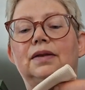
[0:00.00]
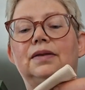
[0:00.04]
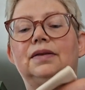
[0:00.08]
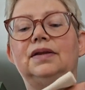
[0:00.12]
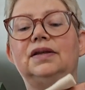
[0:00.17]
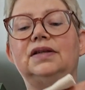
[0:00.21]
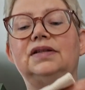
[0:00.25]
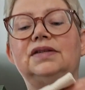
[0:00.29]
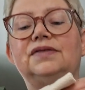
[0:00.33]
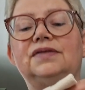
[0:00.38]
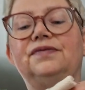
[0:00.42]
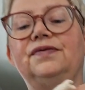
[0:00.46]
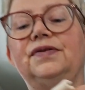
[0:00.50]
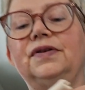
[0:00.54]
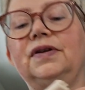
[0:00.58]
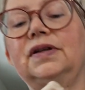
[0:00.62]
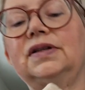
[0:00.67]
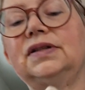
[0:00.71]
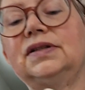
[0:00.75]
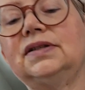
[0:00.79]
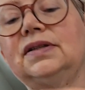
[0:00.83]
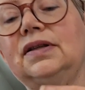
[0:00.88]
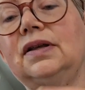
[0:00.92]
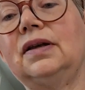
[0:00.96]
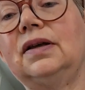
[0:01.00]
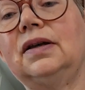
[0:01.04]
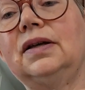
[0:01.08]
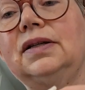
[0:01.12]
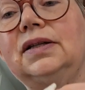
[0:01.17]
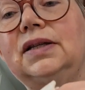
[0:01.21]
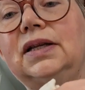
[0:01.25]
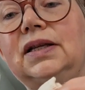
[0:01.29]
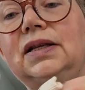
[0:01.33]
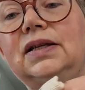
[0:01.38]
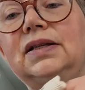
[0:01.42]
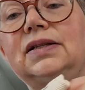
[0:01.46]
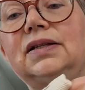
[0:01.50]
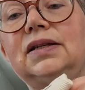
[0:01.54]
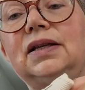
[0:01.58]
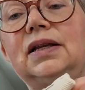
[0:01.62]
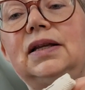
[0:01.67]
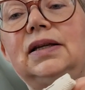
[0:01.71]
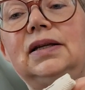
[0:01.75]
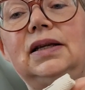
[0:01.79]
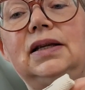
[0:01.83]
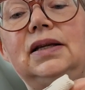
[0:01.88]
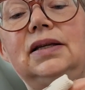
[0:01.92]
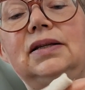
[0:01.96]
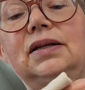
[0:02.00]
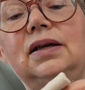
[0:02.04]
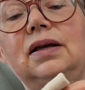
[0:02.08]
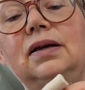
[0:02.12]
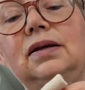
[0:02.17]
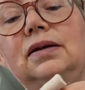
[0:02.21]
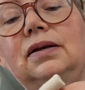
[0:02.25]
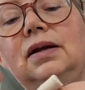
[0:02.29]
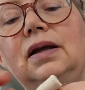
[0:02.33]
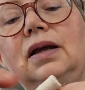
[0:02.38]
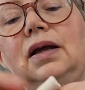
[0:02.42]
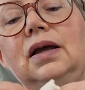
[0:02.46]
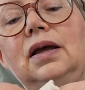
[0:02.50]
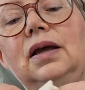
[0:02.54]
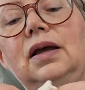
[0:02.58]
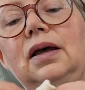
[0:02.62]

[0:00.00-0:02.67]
This first side is nearly done.